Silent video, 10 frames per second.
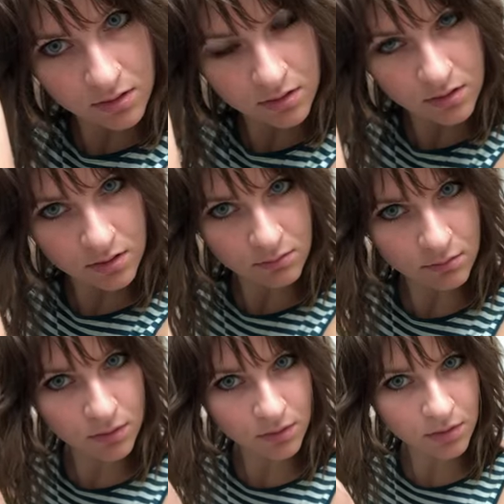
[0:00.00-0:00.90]

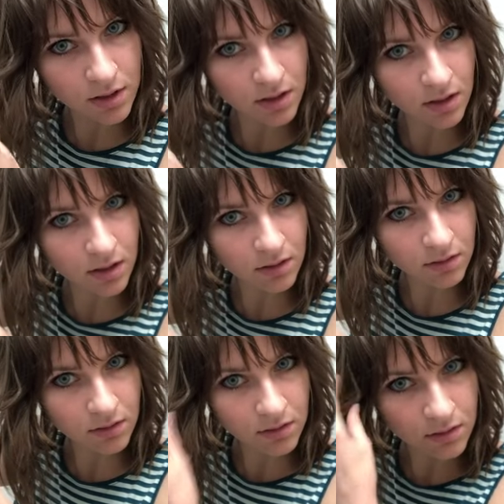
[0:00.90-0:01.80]
smooth that out.
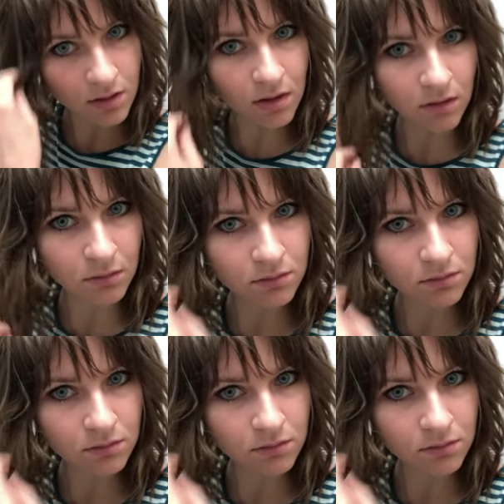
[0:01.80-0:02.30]
Oh.